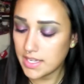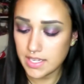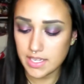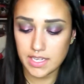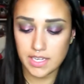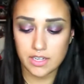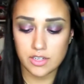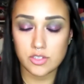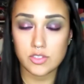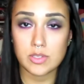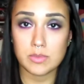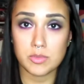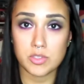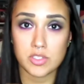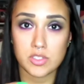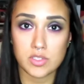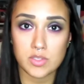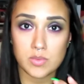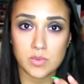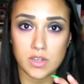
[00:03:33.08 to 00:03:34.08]
here. So I'm just
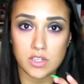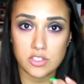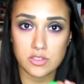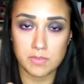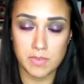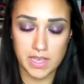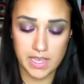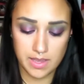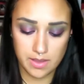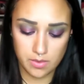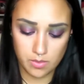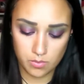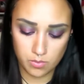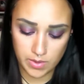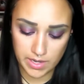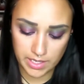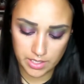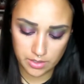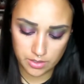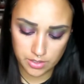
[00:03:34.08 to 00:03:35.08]
going to swatch my
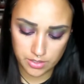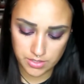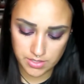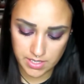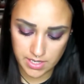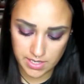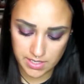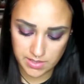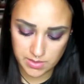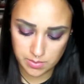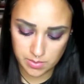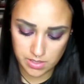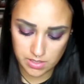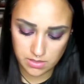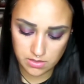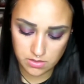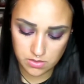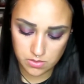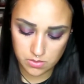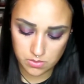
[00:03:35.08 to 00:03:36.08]
regular size
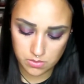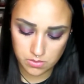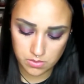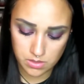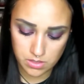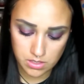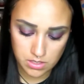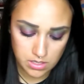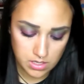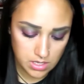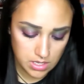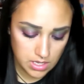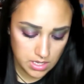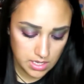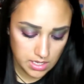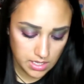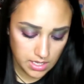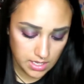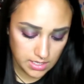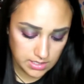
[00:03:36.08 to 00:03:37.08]
one, so
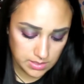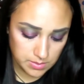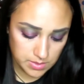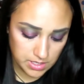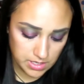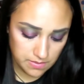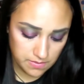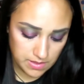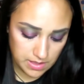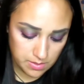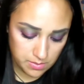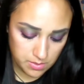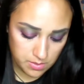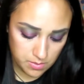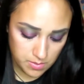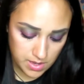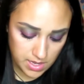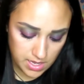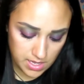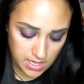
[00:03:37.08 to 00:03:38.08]
in case I want to give that one
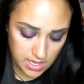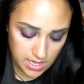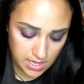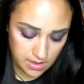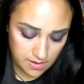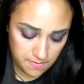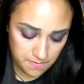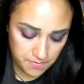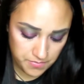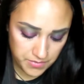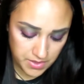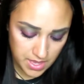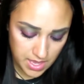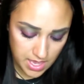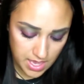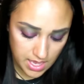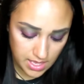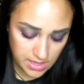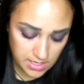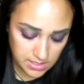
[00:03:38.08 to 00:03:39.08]
away, I can.
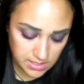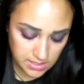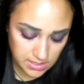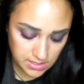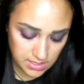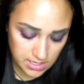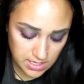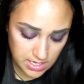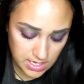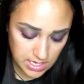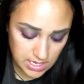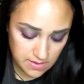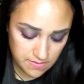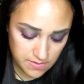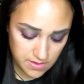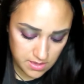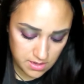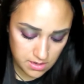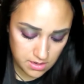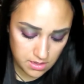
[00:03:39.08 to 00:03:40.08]
This is an
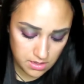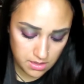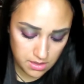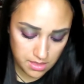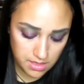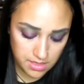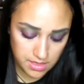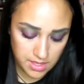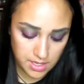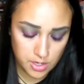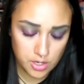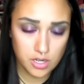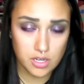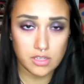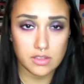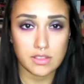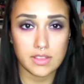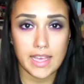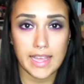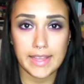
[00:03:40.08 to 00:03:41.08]
even
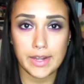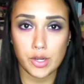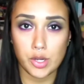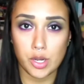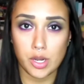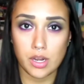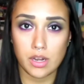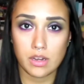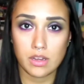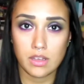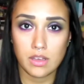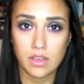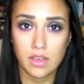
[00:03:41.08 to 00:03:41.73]
thinner, lighter